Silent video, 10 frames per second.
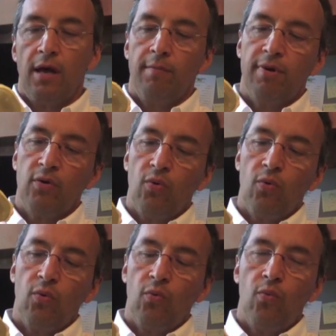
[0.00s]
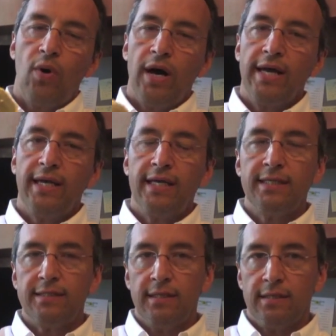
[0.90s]
But why
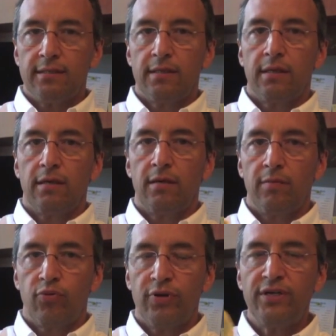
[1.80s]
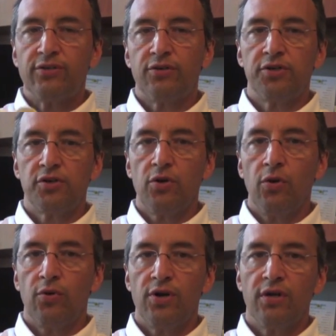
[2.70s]
isn't pre-surgical
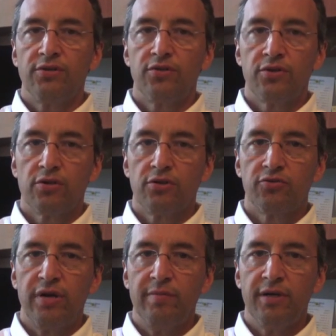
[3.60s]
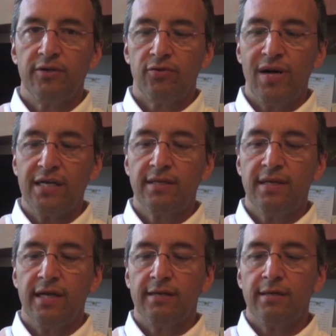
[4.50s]
or non-surgical treatment directed
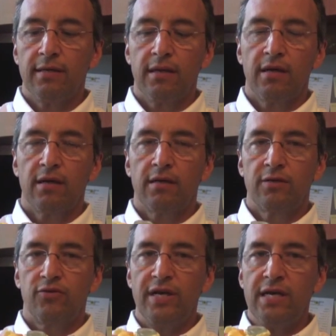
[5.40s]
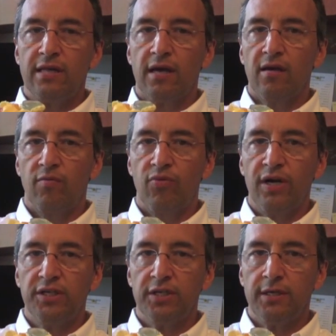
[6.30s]
at treating the
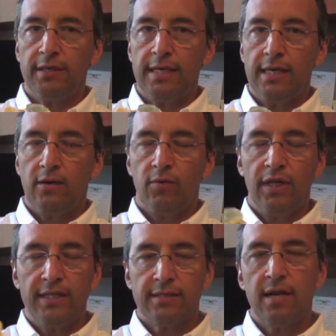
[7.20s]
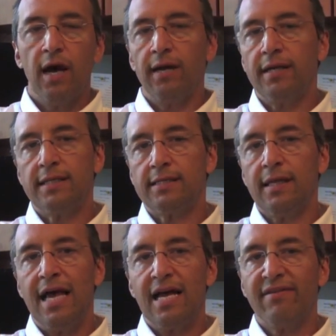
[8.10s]
compression? Well, it's not. It's a
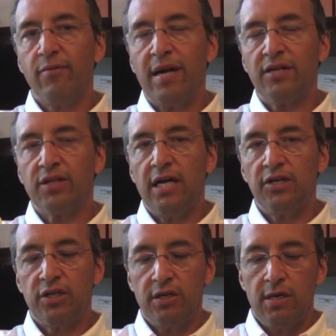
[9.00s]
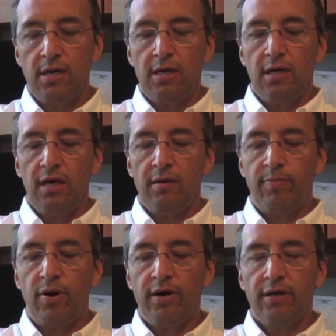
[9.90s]
lack of imagination. In
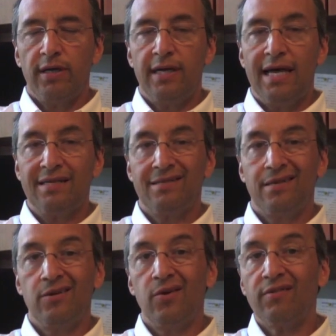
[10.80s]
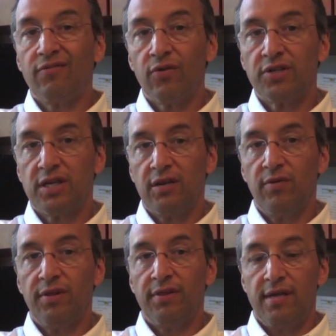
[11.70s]
part, it has to do, unfortunately,
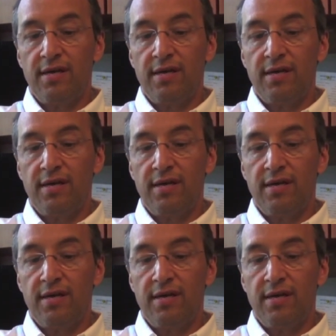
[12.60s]
with